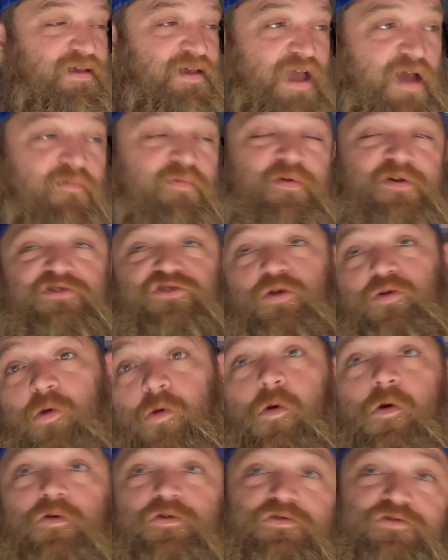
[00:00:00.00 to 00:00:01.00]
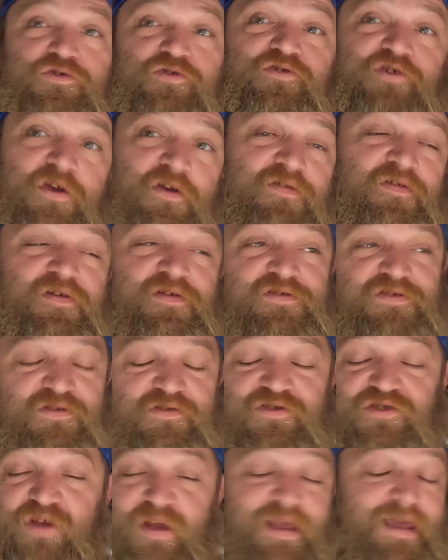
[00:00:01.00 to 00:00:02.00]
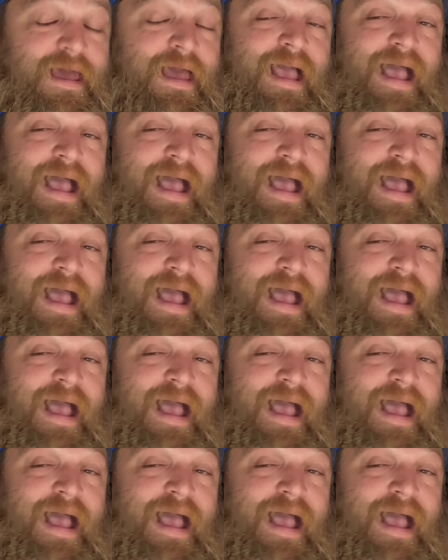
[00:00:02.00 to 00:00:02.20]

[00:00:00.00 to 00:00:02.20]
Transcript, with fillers: Everybody's like, "Oh, you should take this." You should.